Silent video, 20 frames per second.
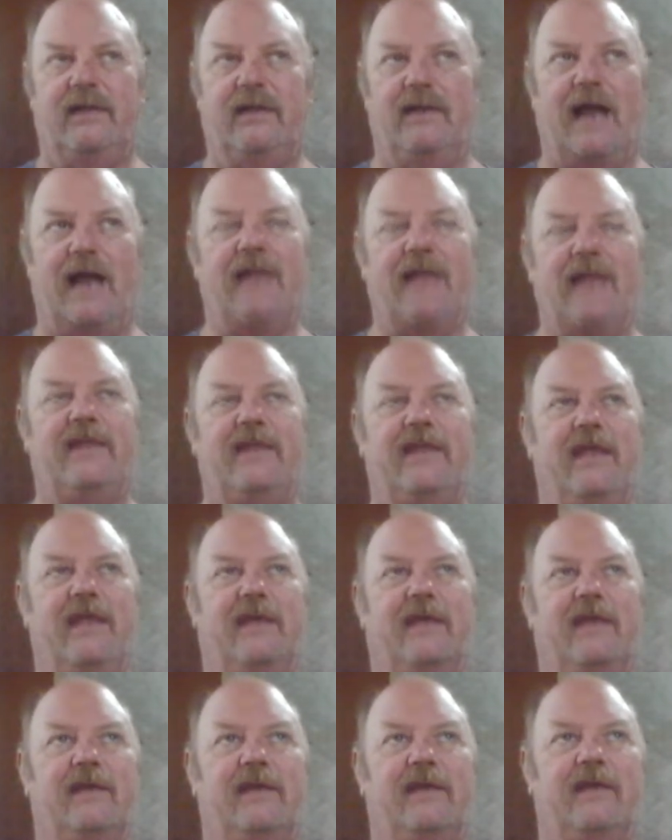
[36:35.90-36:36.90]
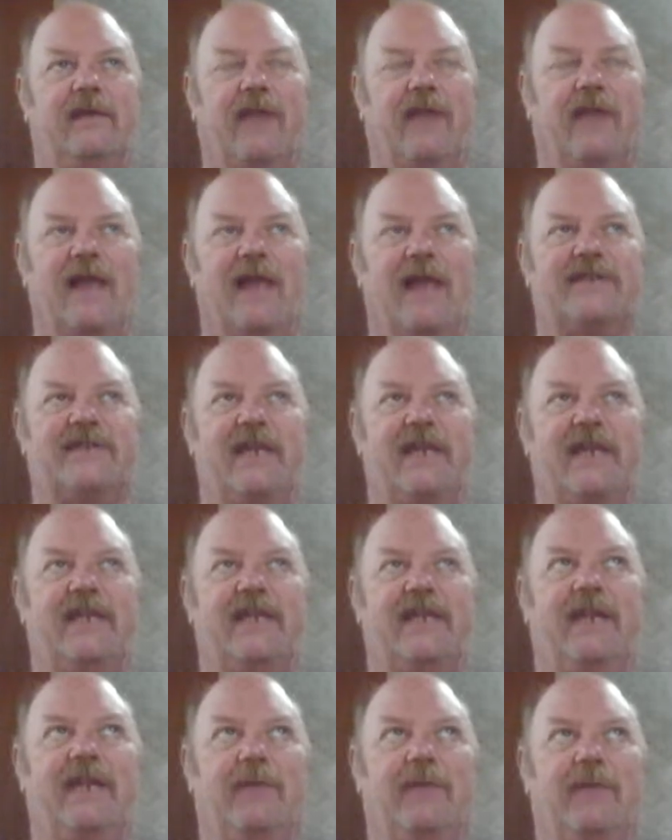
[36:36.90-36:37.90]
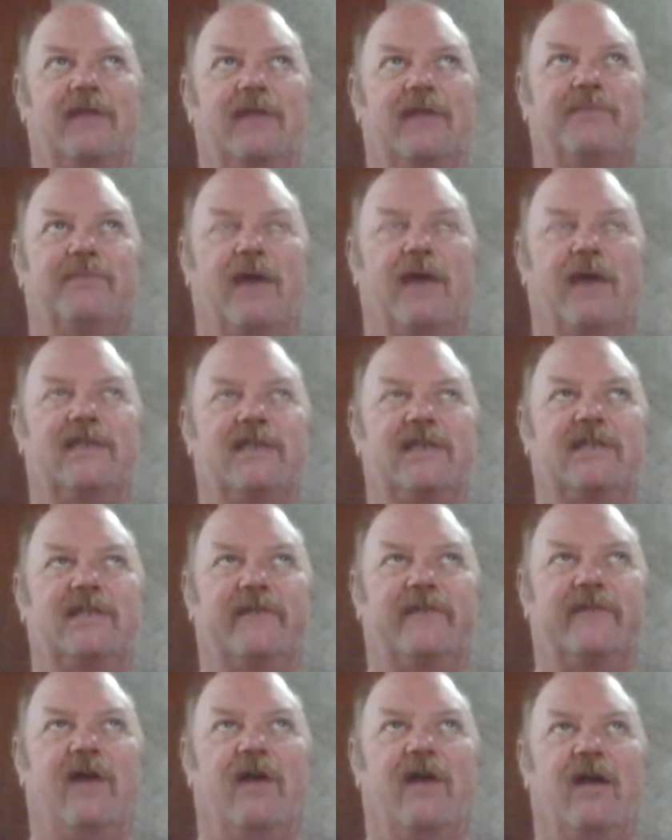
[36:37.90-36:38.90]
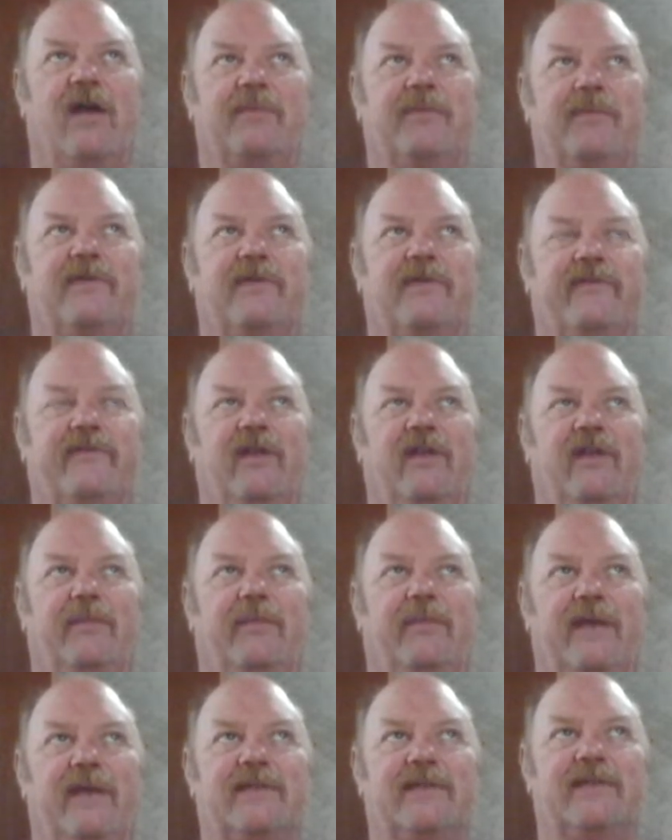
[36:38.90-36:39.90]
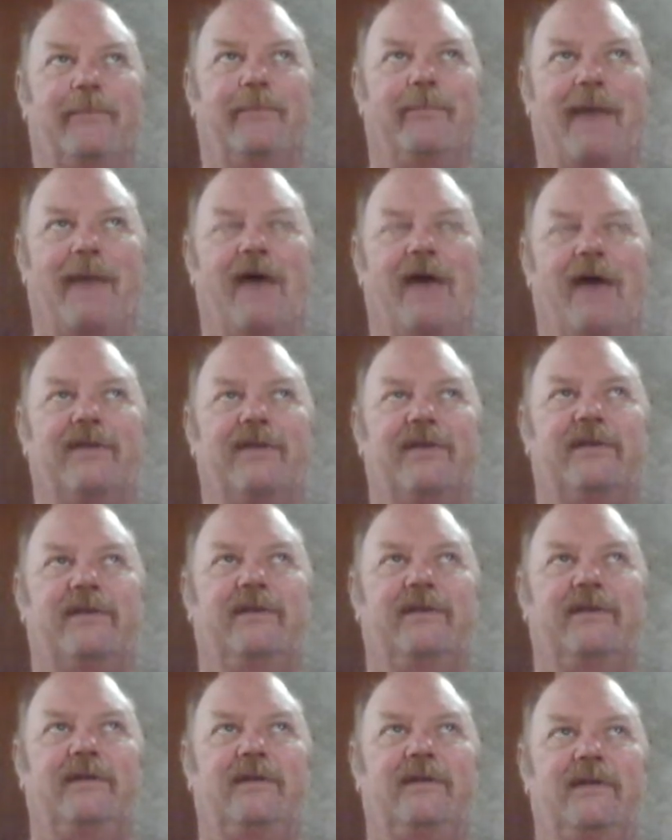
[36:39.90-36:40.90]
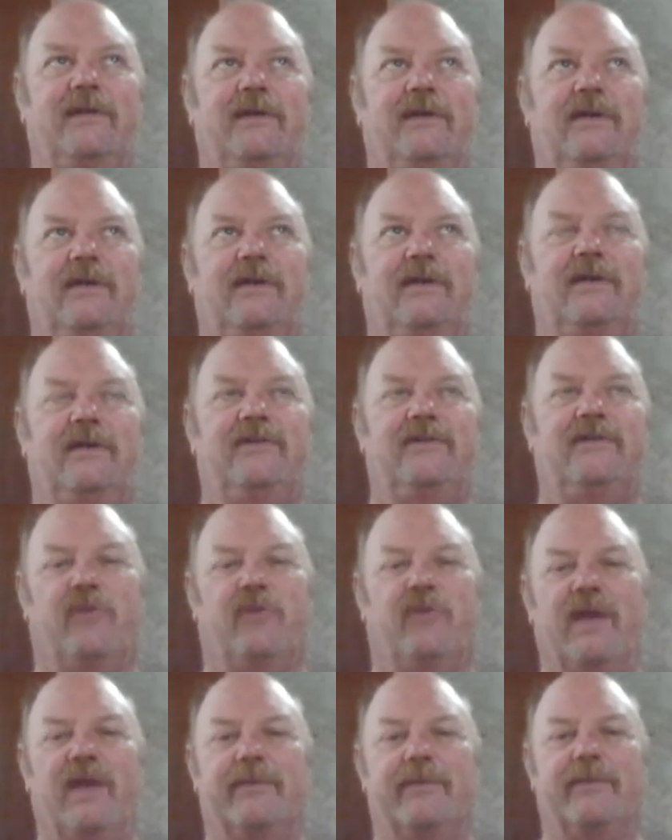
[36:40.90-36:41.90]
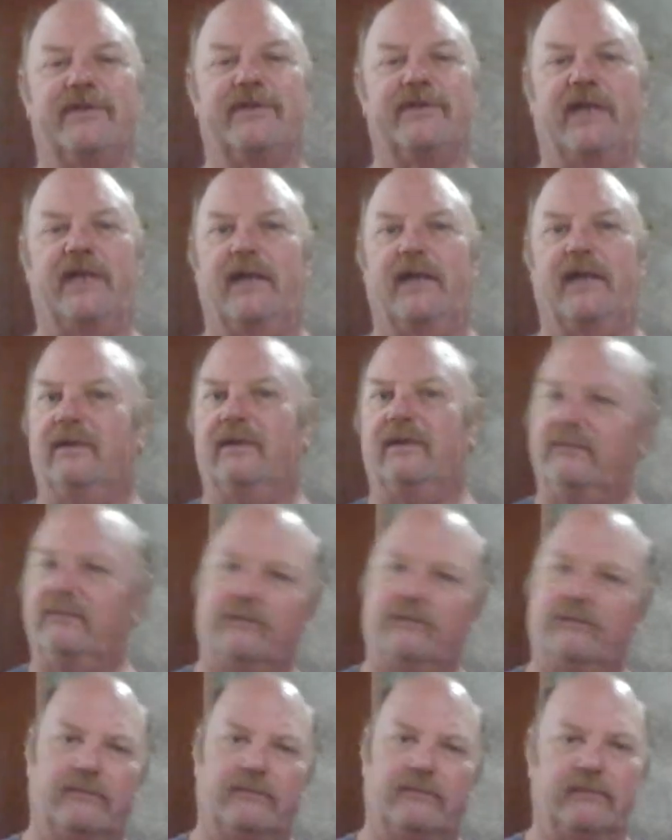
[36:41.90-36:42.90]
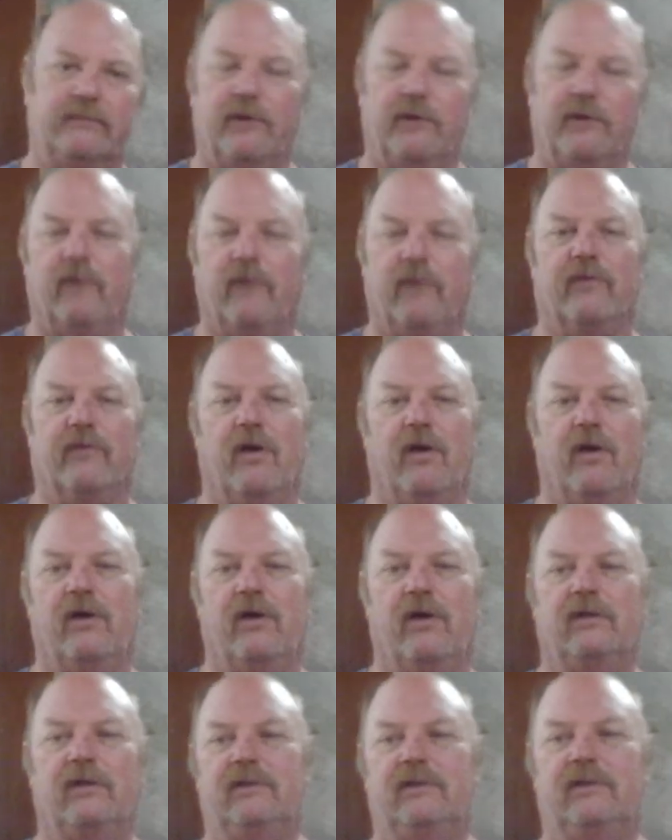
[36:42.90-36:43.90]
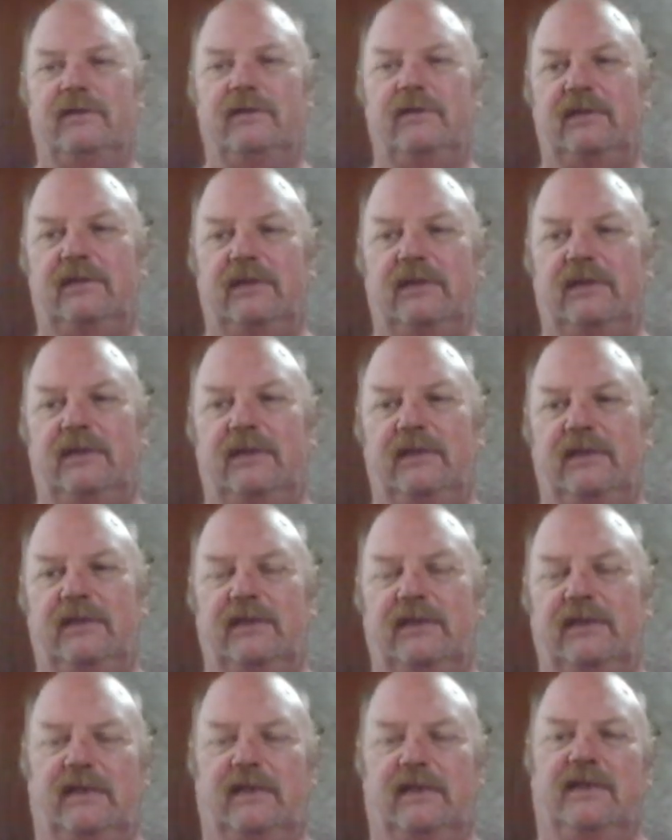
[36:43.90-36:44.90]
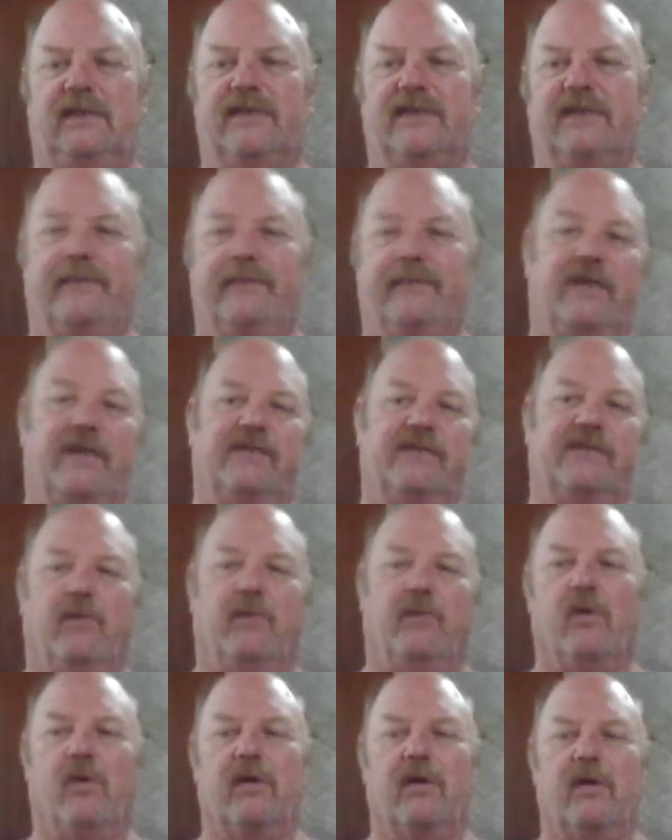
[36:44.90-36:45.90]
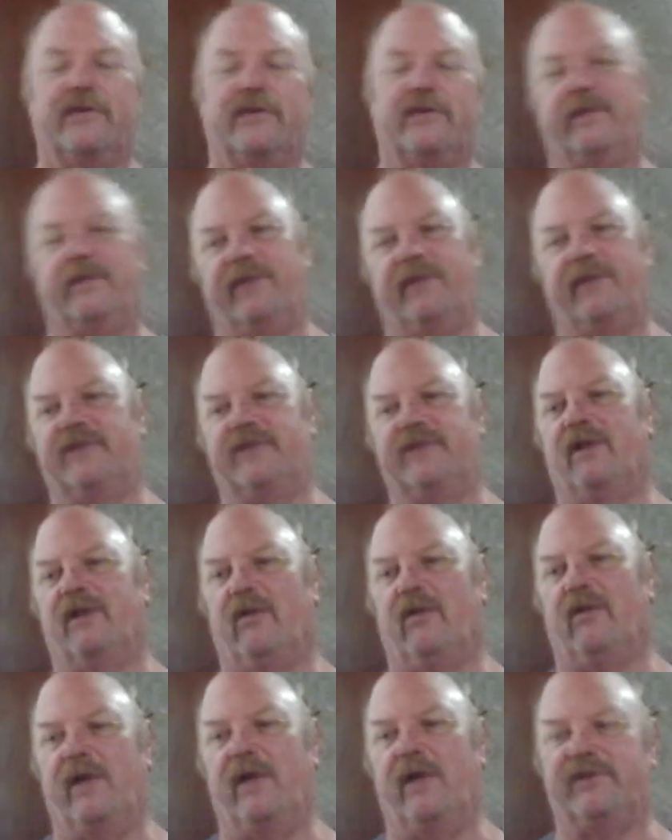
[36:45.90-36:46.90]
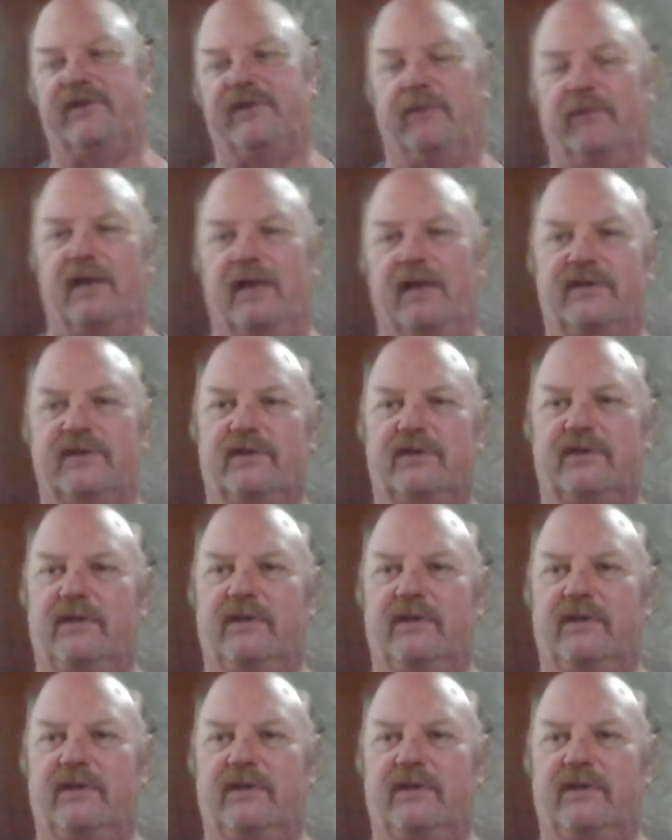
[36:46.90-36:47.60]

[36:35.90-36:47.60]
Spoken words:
I think in the last 18 months, prices have gone up in the Philippines about 20% overall. Some things more, some things not quite so much.